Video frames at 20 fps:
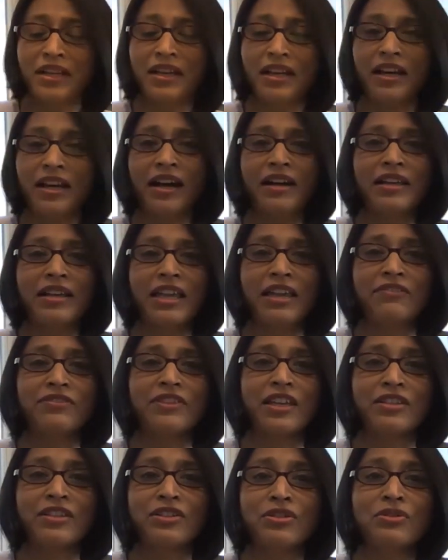uh, if
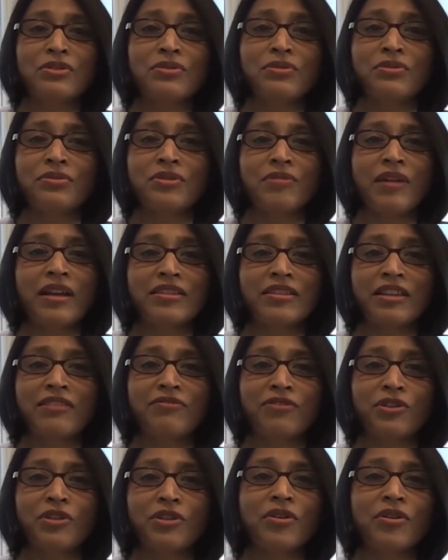they do the right thing
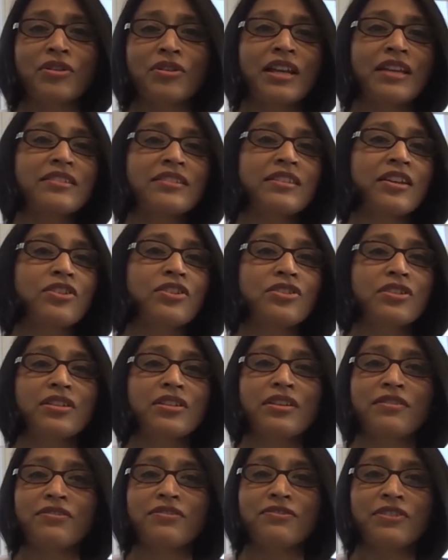for the organization
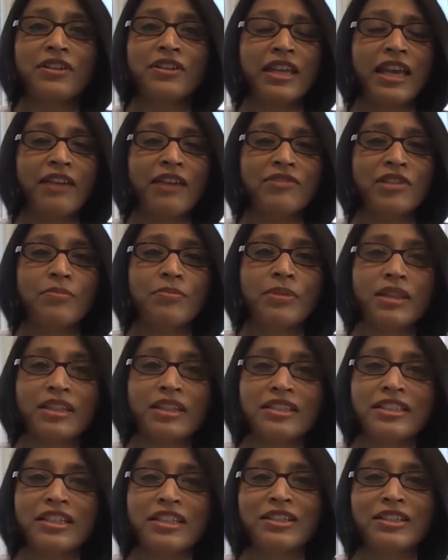if uh, they have the
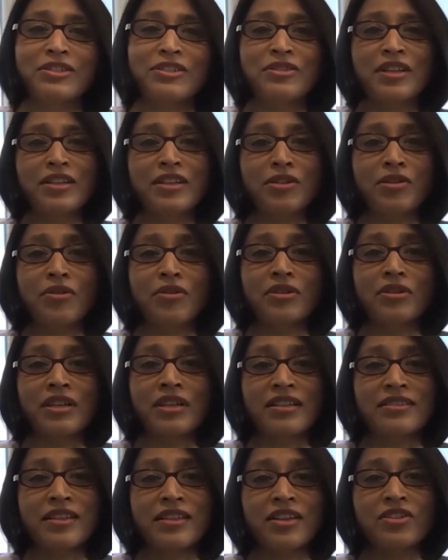ability to take the
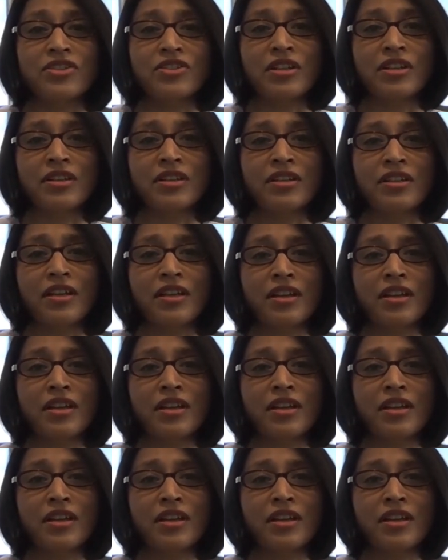organization